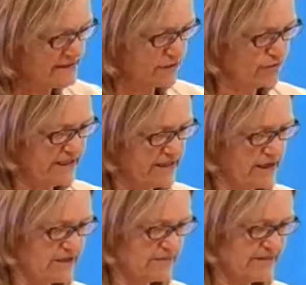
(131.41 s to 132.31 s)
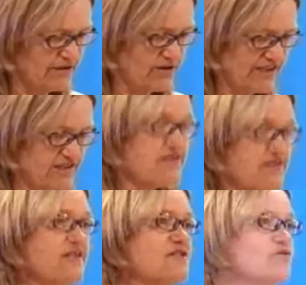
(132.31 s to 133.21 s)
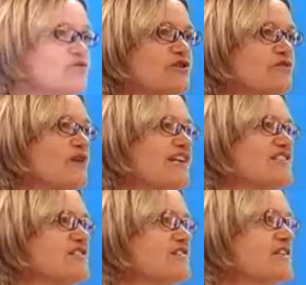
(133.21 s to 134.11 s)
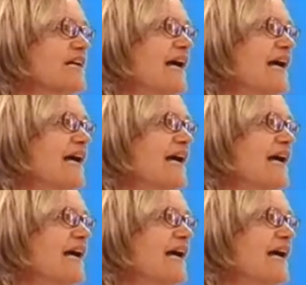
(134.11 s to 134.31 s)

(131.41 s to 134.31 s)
a real economy crisis, a social crisis,